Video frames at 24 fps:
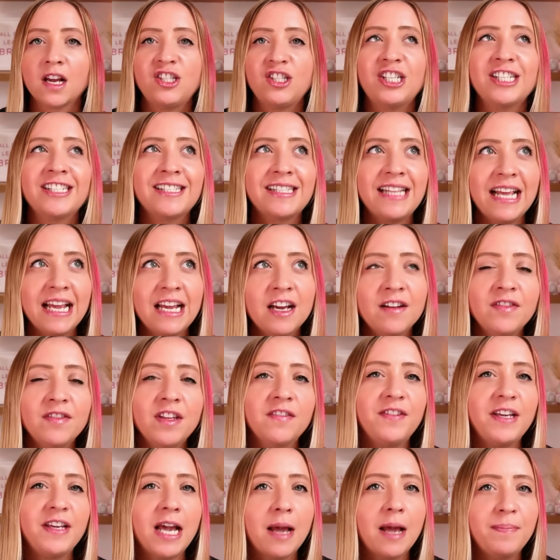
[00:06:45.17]
Just think of the
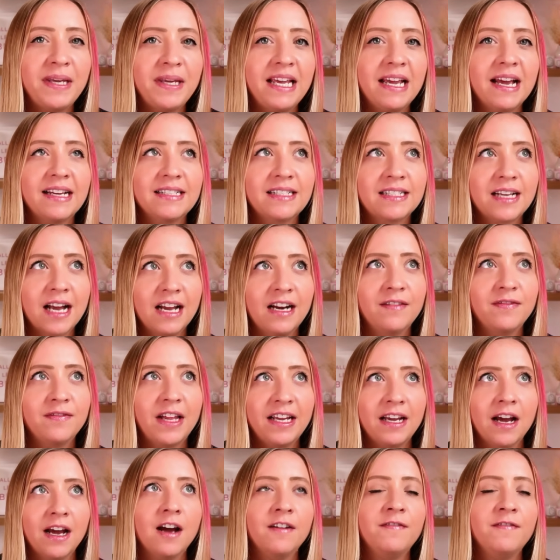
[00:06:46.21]
VIP as kind of
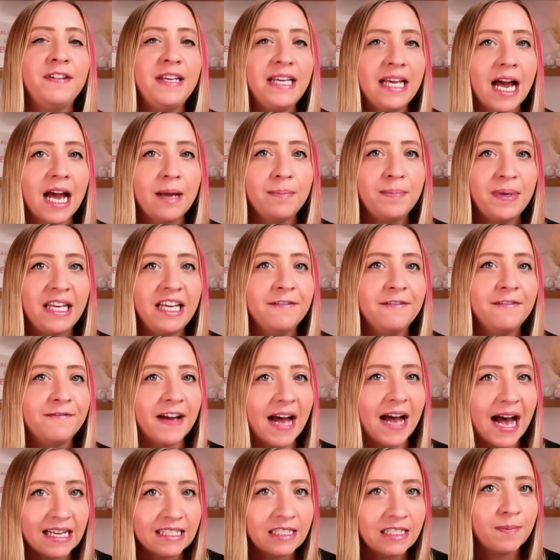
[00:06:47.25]
like a VIP
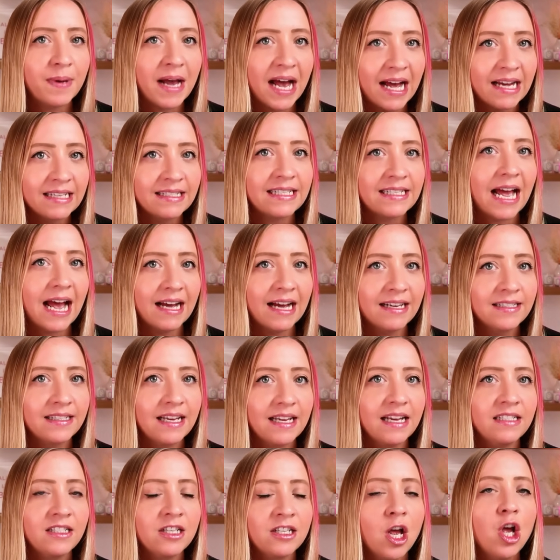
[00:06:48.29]
fast pass
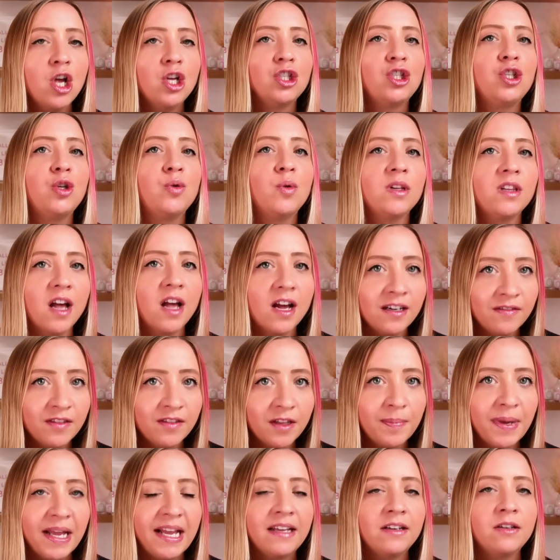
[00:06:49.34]
access to a lot of the
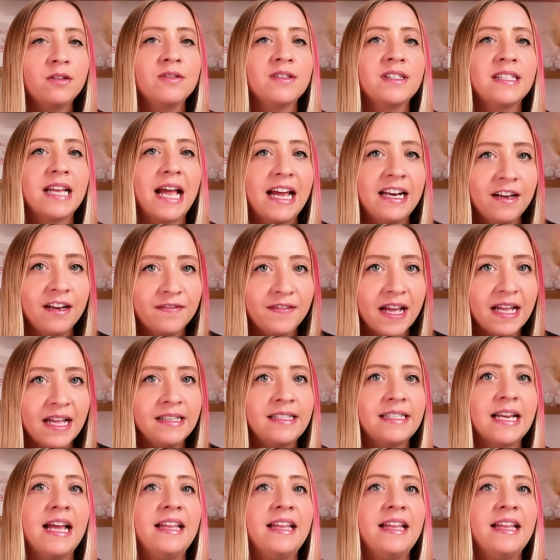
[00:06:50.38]
panels and events,